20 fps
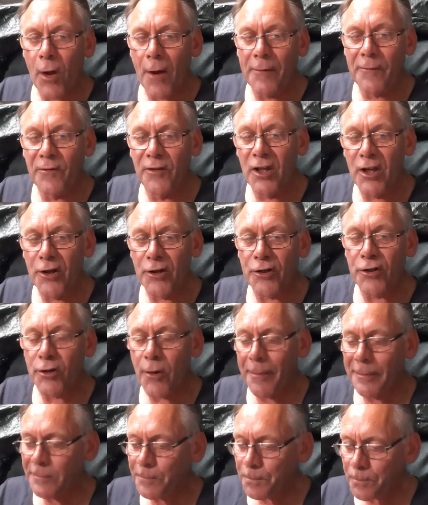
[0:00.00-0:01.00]
this
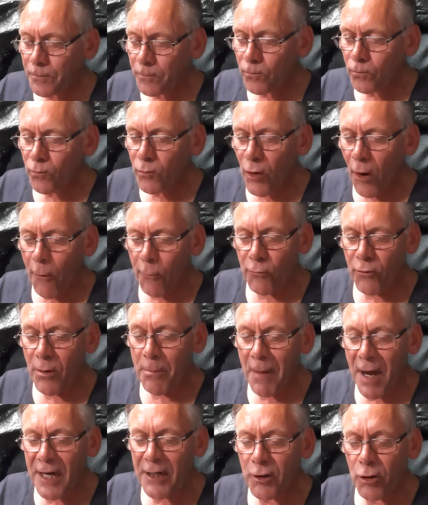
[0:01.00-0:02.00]

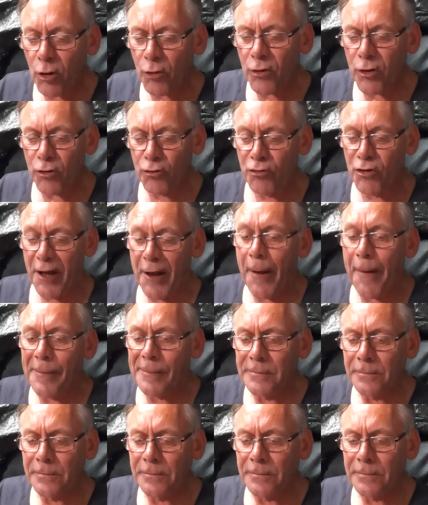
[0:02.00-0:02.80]
remained on the tree